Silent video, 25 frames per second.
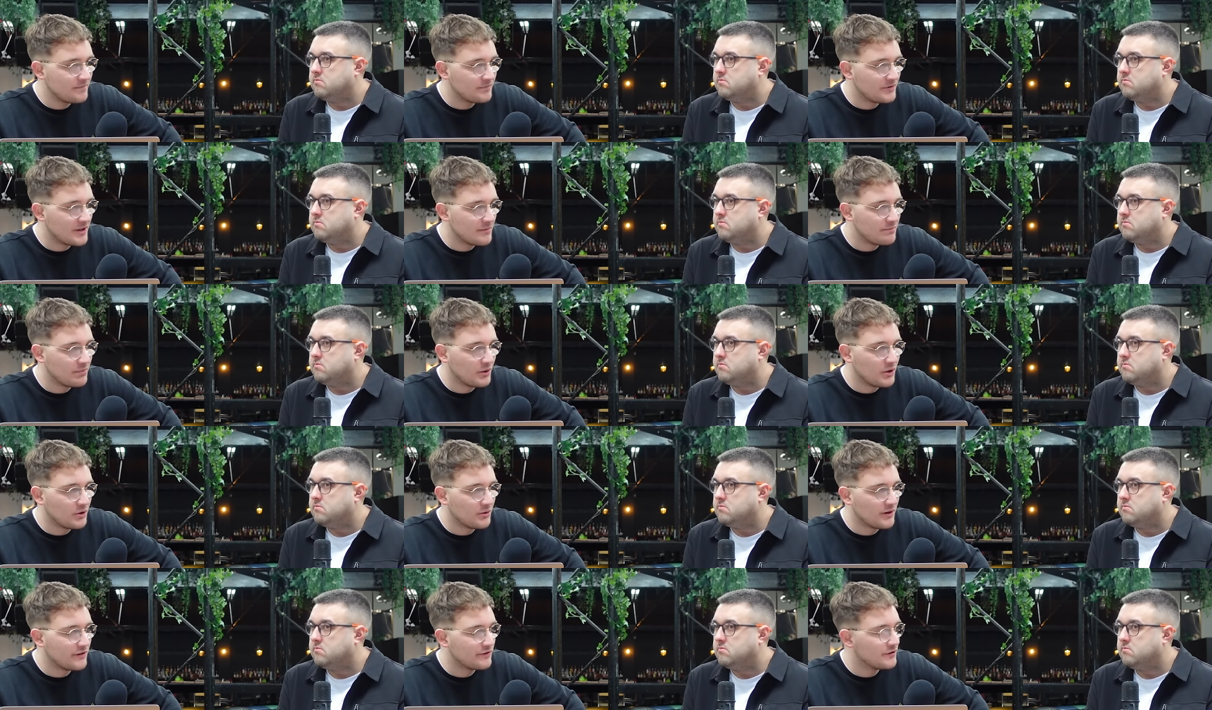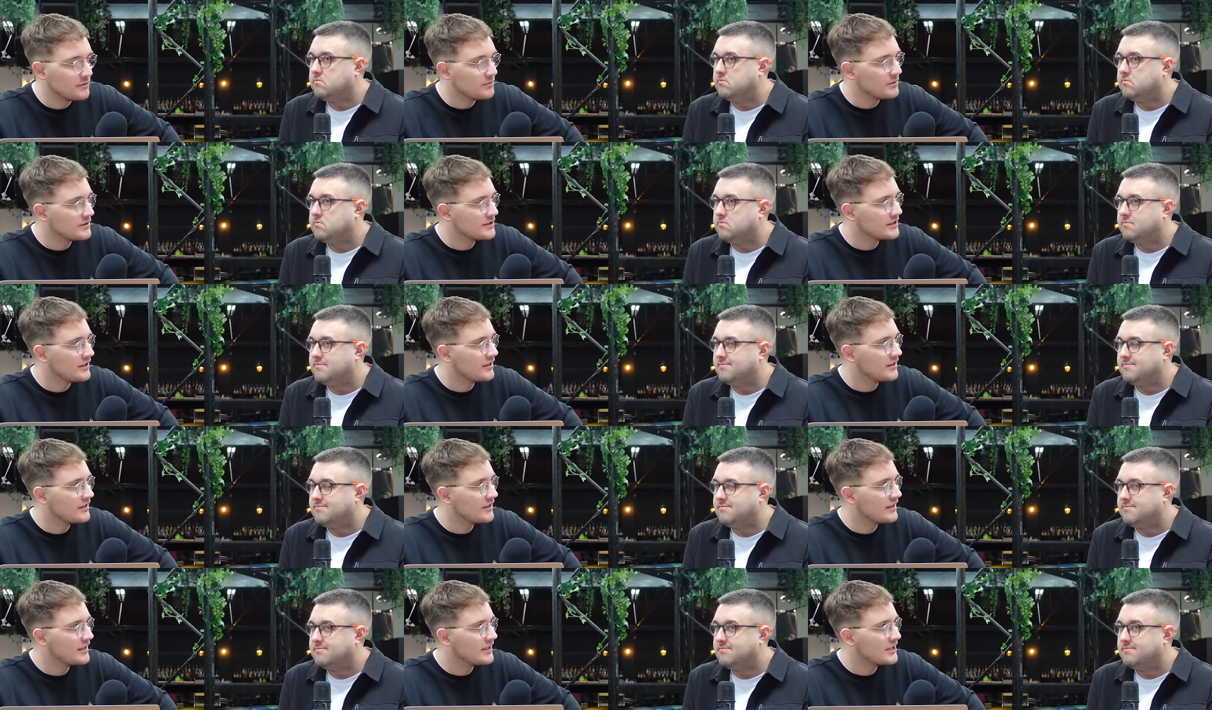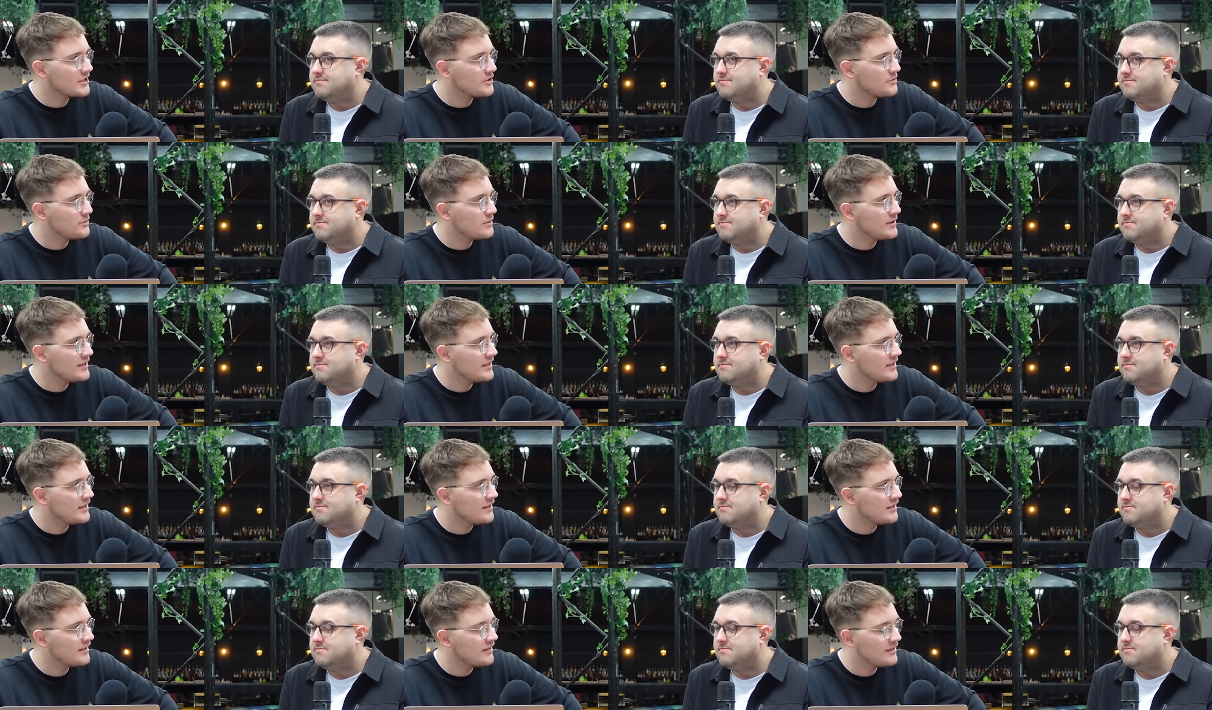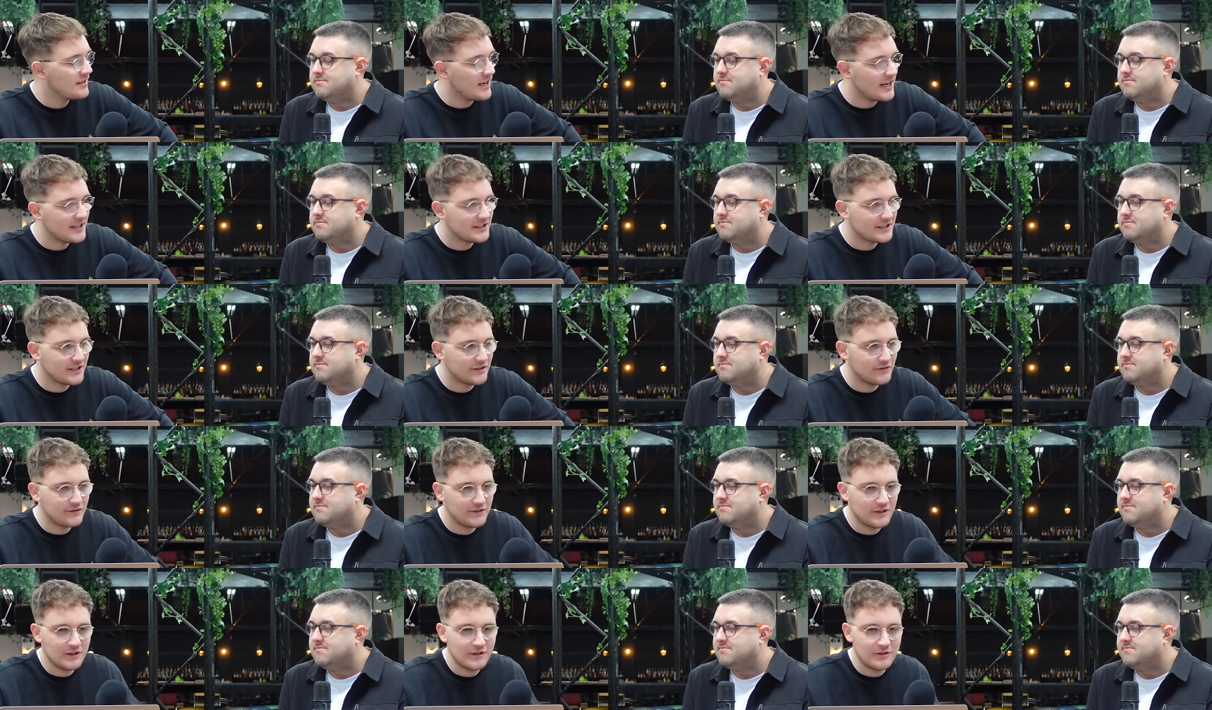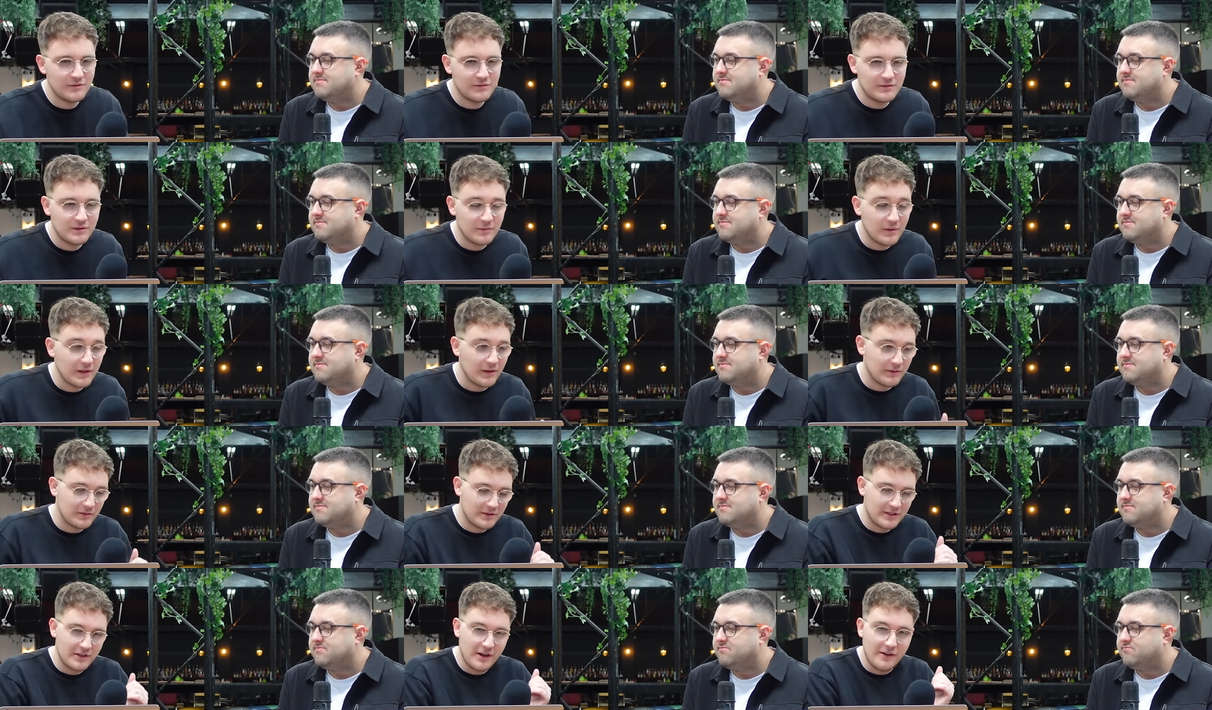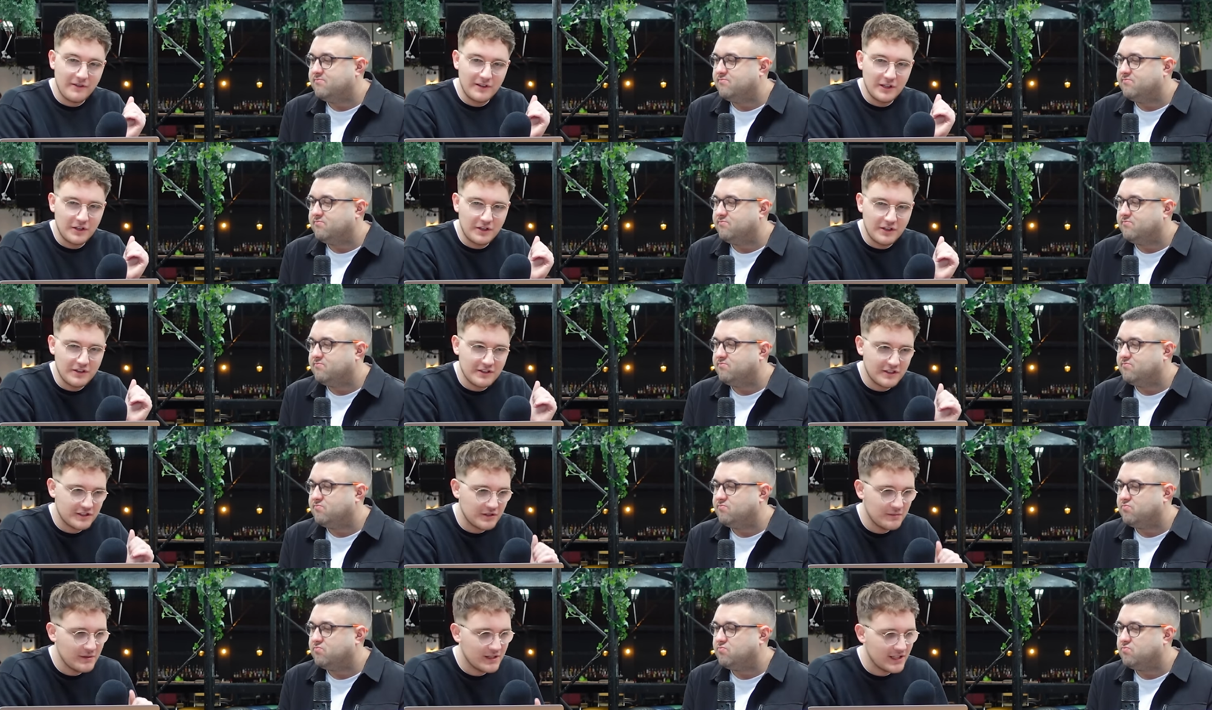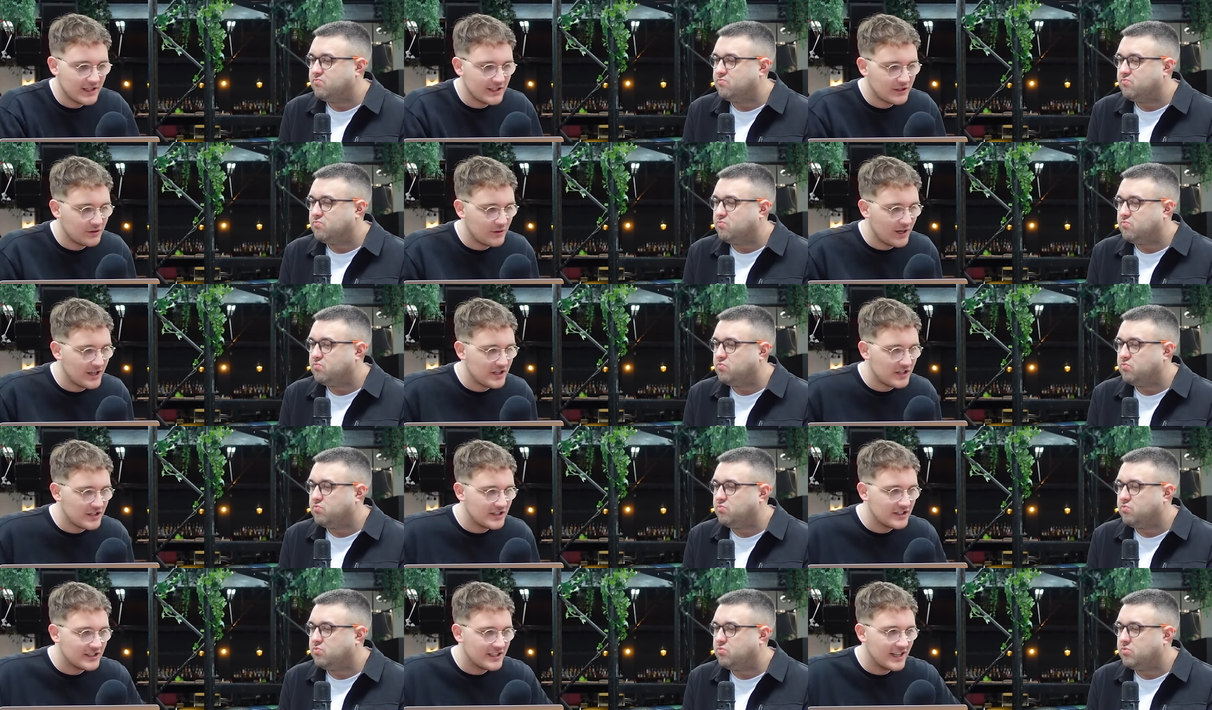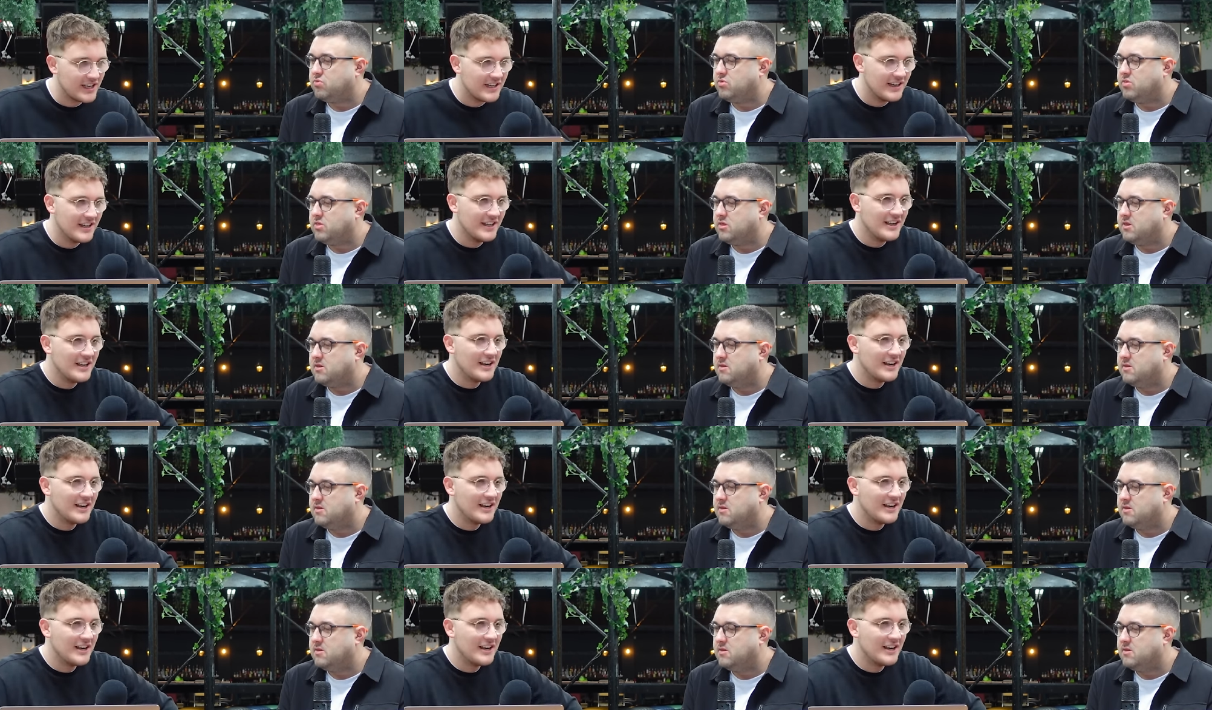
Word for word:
Speaker 1: um, the boring football side of things. Should we uh, ask a few? Well, should we have a look at the, some of these questions then?